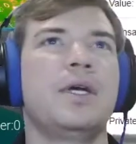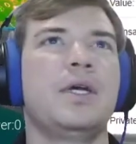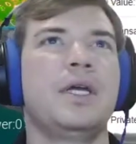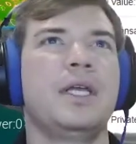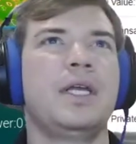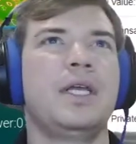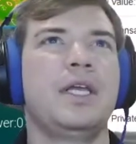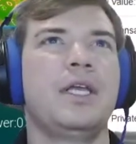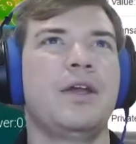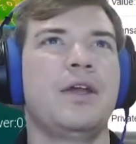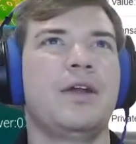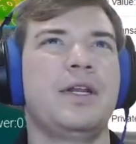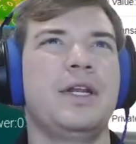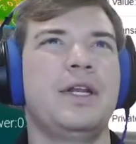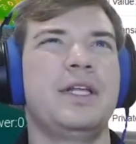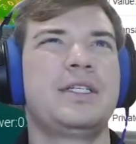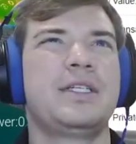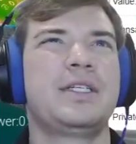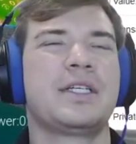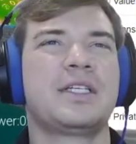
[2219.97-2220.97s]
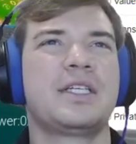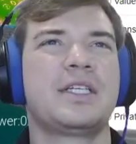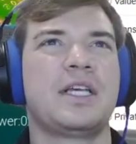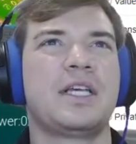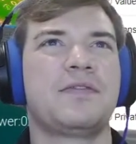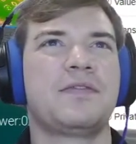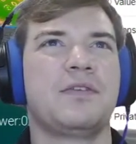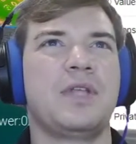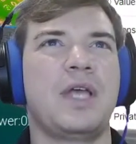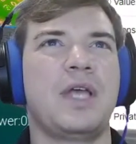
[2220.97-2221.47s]
here it is
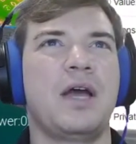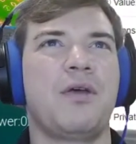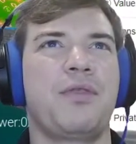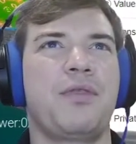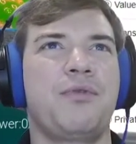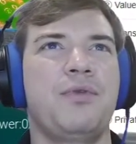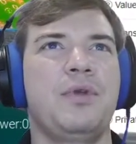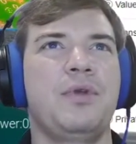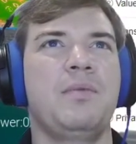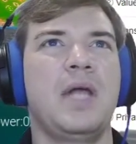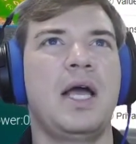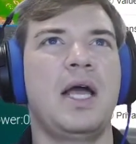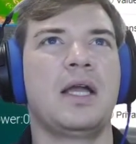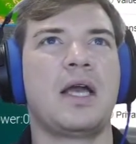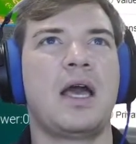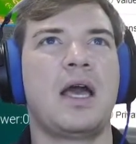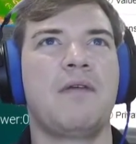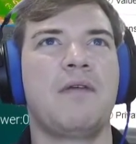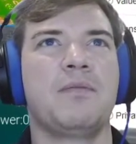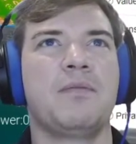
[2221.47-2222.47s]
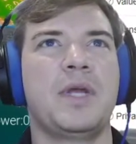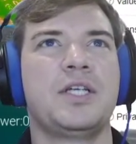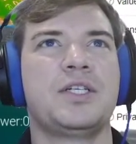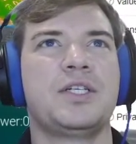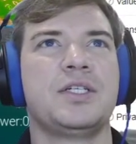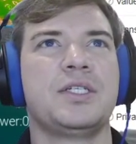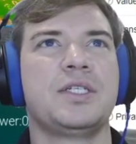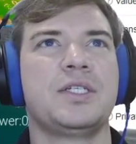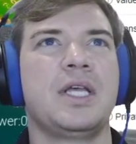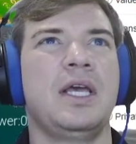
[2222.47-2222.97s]
successful now. 3 block
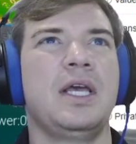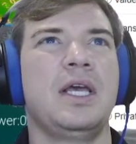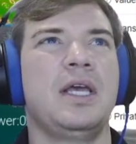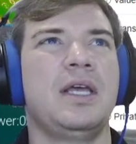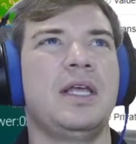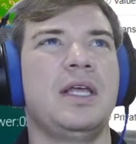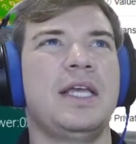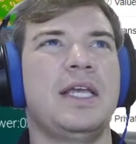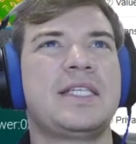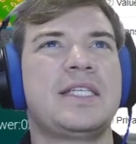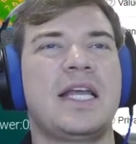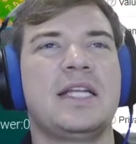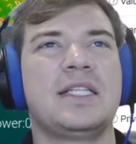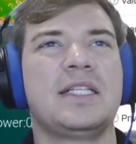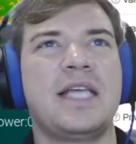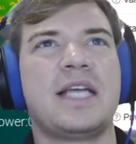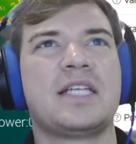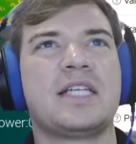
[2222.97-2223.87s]
confirmations. They said it takes